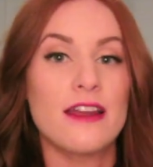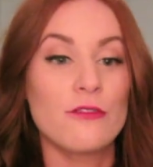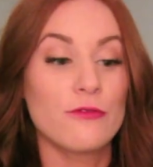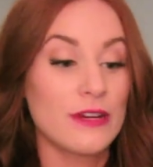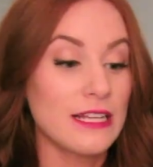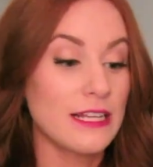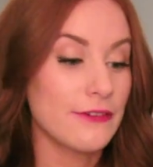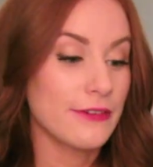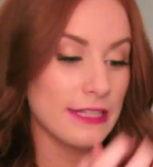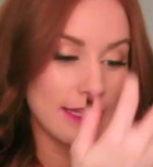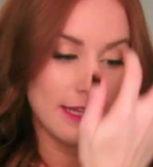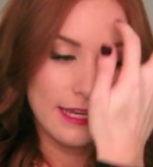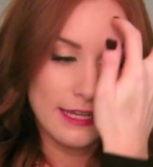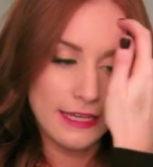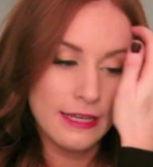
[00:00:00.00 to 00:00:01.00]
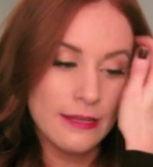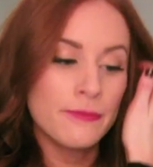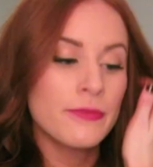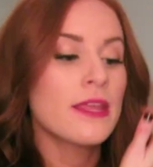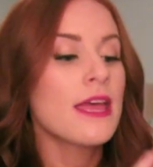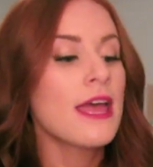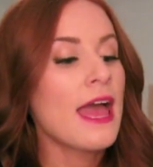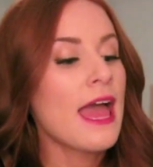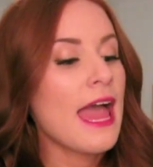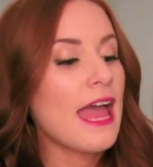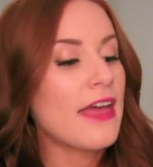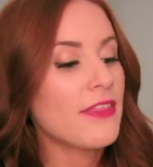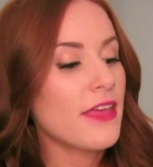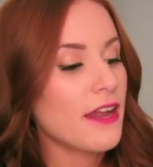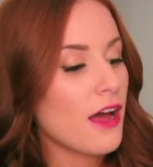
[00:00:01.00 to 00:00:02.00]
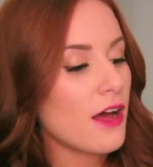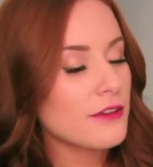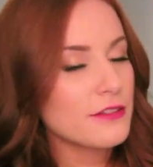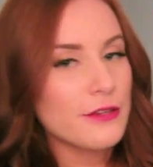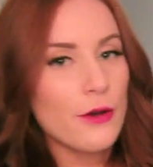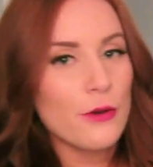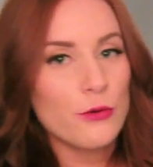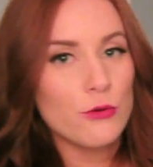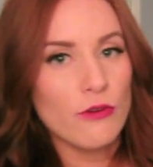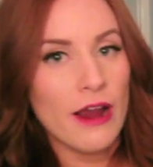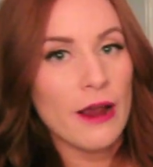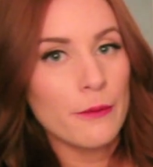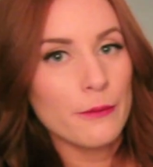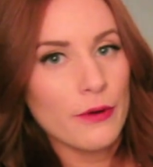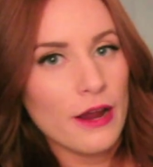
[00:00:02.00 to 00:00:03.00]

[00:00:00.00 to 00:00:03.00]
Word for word: and I really, really like it. And then also ground